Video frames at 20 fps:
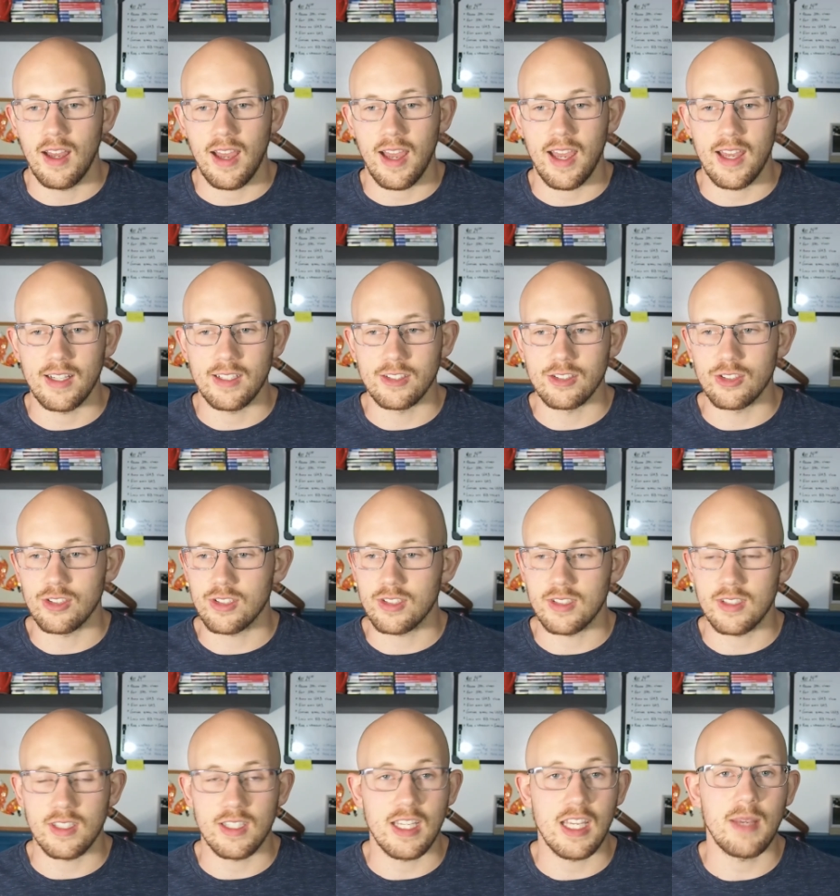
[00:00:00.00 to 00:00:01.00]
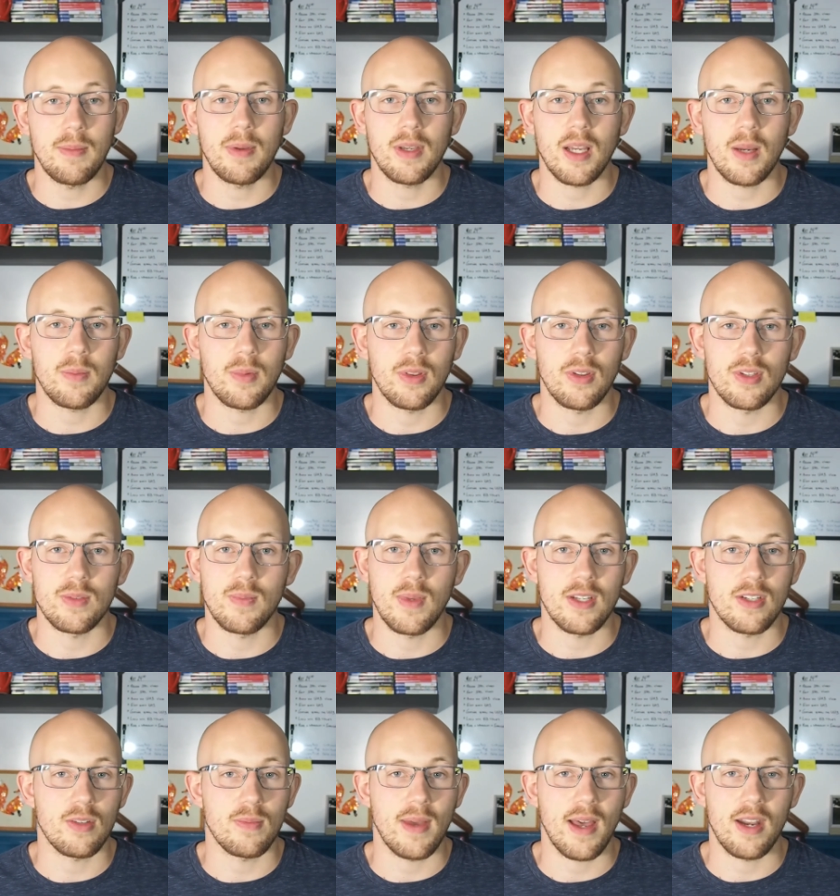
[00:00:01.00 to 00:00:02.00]
And just keeping up with those
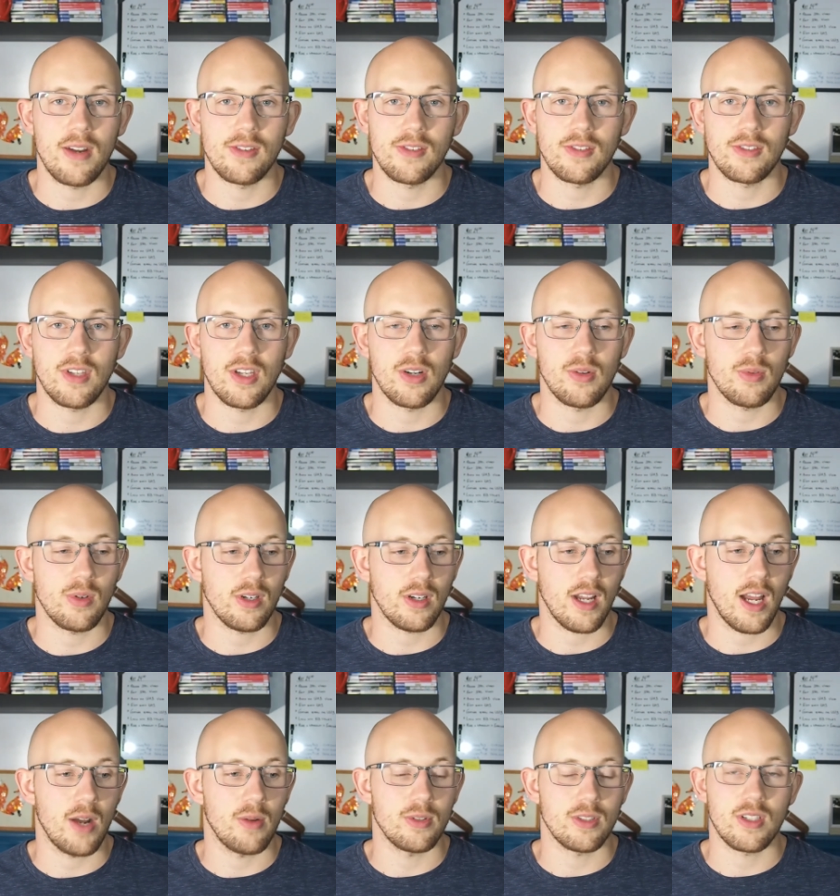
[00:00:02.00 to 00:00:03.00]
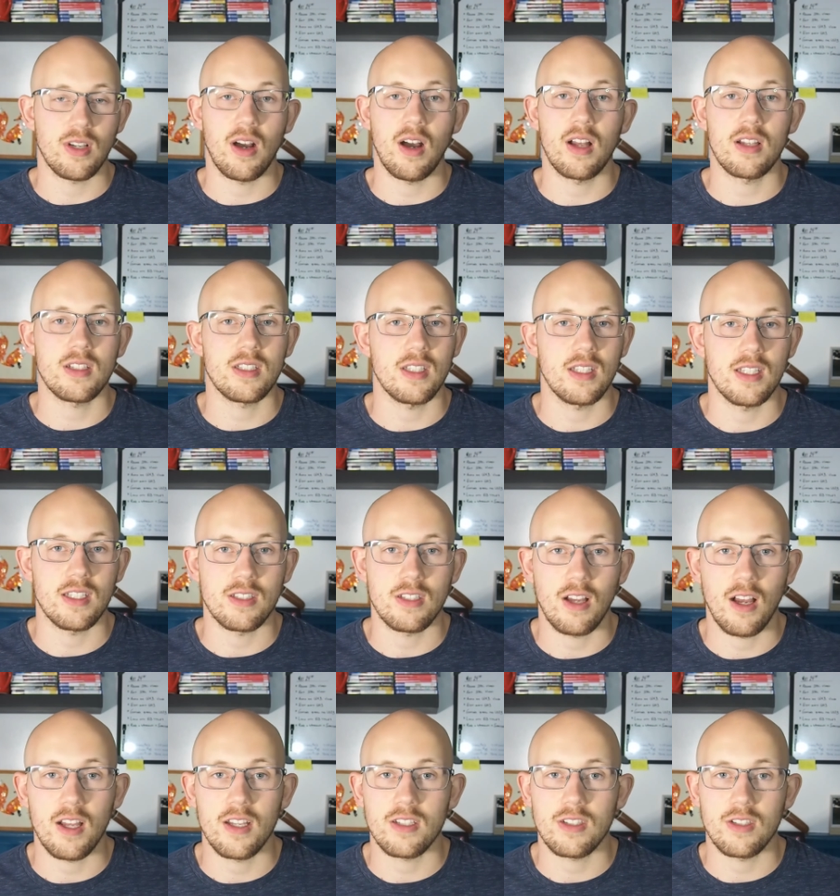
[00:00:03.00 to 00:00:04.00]
mental battles outside of work, I was constantly
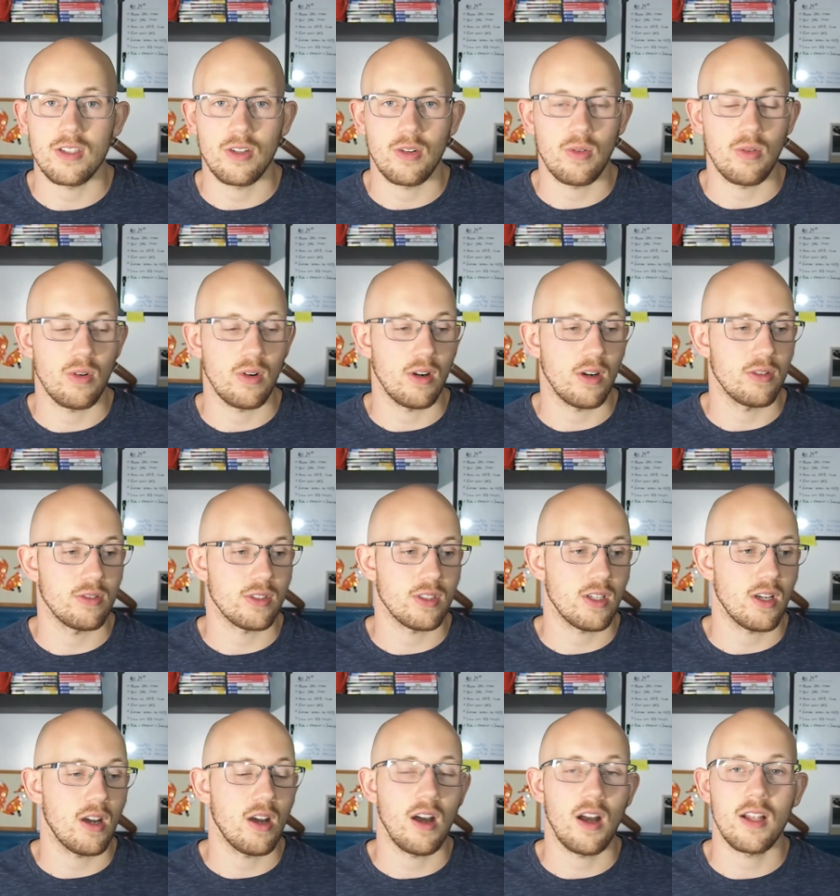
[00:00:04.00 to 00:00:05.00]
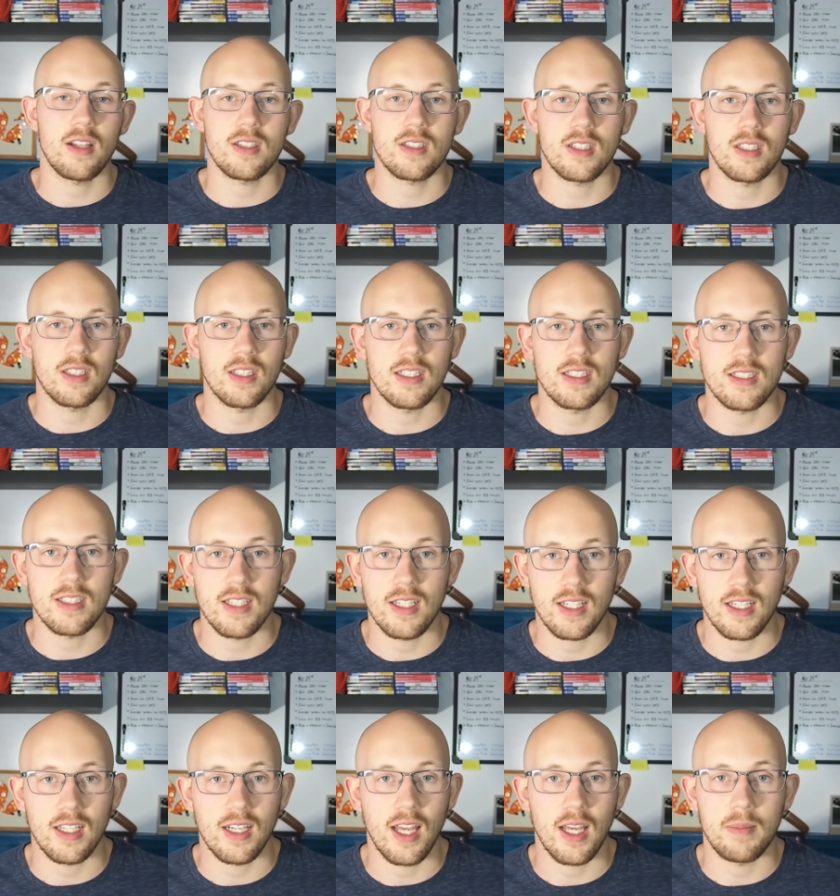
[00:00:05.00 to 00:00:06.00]
exhausted or I was constantly
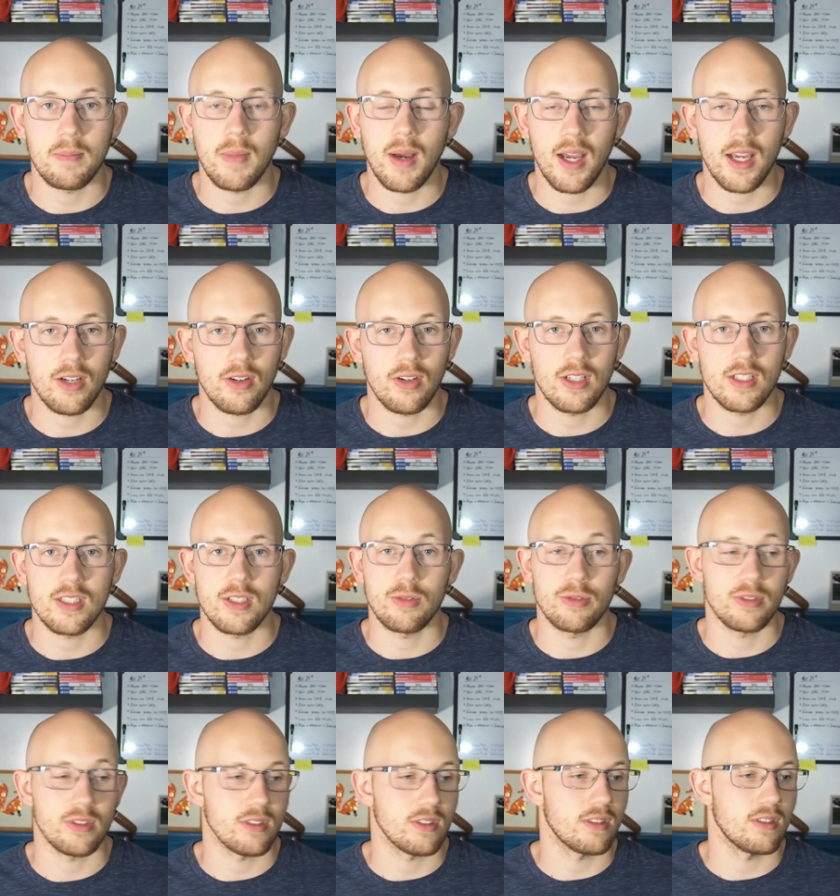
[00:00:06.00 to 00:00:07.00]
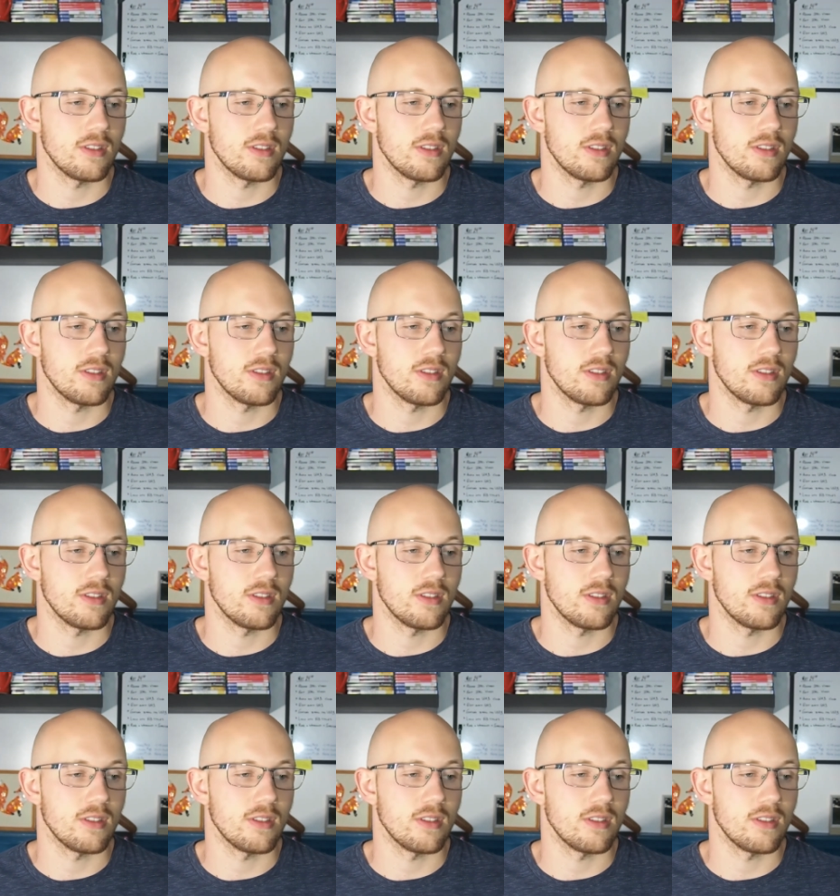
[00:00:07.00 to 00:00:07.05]
sick and had migraines. It was